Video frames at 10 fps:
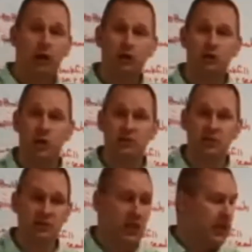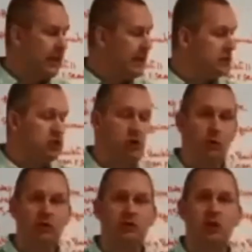color choices, easier
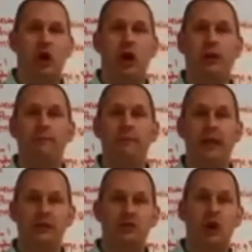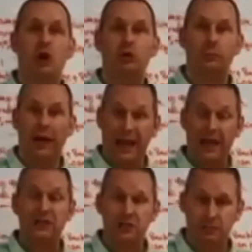to install, installed by
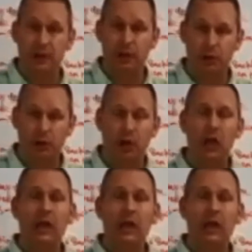us, the builder.